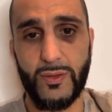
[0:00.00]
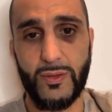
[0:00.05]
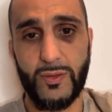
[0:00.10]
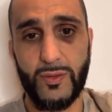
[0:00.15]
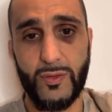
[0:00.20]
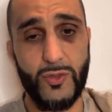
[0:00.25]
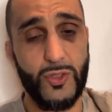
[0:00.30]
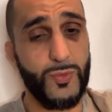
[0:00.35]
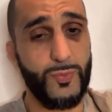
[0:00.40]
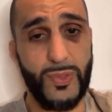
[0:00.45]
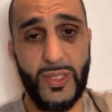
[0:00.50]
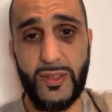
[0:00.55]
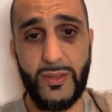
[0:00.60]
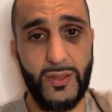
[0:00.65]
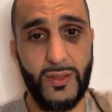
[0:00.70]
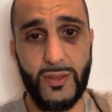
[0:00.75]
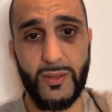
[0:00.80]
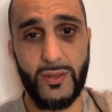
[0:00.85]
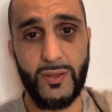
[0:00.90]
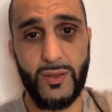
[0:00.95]
There's
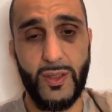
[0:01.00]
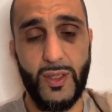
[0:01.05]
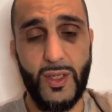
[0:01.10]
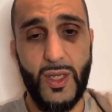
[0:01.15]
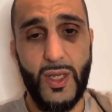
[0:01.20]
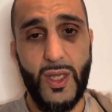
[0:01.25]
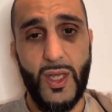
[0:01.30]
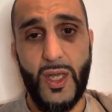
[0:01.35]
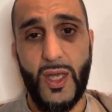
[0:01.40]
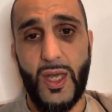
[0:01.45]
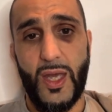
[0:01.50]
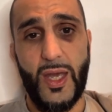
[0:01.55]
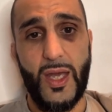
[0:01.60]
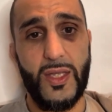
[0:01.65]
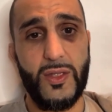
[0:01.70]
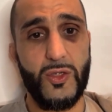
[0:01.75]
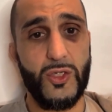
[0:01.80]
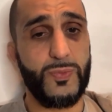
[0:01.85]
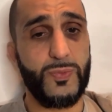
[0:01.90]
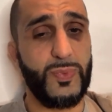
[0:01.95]
plenty.
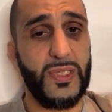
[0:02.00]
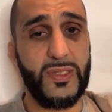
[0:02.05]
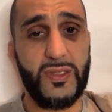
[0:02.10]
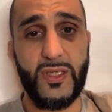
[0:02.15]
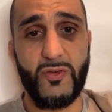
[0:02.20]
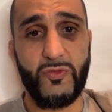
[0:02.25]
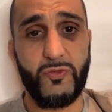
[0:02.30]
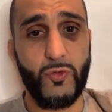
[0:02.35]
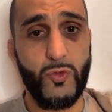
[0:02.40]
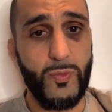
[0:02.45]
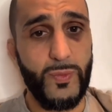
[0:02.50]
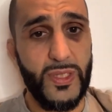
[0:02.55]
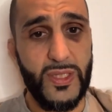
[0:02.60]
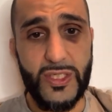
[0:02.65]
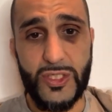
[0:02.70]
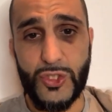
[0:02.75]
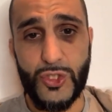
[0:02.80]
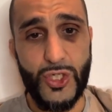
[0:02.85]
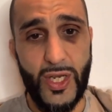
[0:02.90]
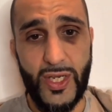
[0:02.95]
And there's plenty of room in
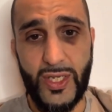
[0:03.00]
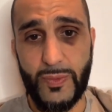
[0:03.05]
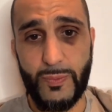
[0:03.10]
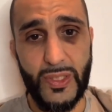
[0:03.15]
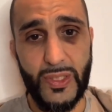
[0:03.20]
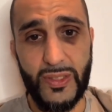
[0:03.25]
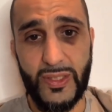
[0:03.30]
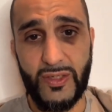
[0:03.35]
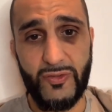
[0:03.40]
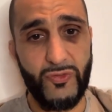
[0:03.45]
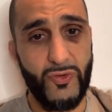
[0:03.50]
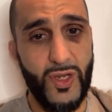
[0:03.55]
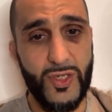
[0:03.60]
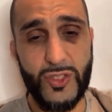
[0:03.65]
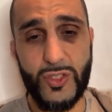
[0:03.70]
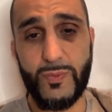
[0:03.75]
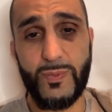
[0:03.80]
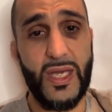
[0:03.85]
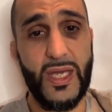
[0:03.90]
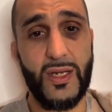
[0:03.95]
this giant building for us
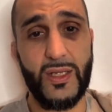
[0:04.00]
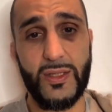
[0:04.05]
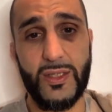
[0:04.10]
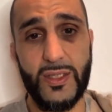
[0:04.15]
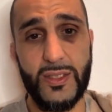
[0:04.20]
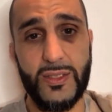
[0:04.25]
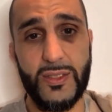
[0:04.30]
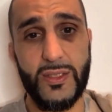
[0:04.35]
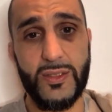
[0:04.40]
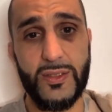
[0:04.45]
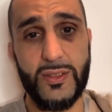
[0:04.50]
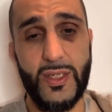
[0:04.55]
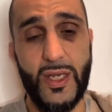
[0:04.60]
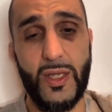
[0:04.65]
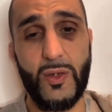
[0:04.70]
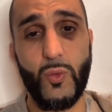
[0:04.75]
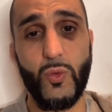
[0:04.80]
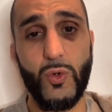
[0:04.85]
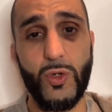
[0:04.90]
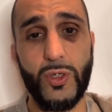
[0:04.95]
to be at a distance
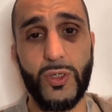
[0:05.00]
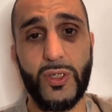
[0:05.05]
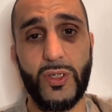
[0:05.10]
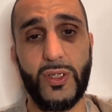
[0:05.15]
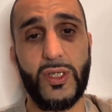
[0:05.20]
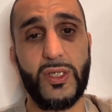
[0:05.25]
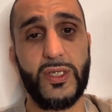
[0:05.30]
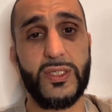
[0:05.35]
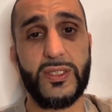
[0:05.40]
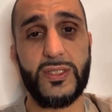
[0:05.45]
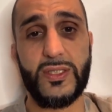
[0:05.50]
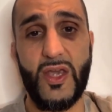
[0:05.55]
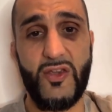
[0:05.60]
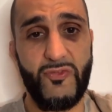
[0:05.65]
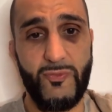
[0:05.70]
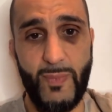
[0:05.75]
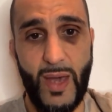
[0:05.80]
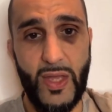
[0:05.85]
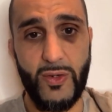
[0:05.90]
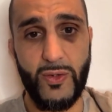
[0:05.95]
and work in a
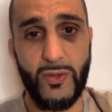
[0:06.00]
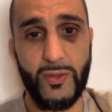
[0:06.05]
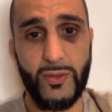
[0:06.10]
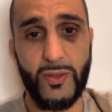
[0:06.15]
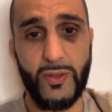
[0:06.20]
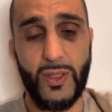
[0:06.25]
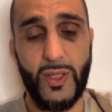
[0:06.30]
safe manner.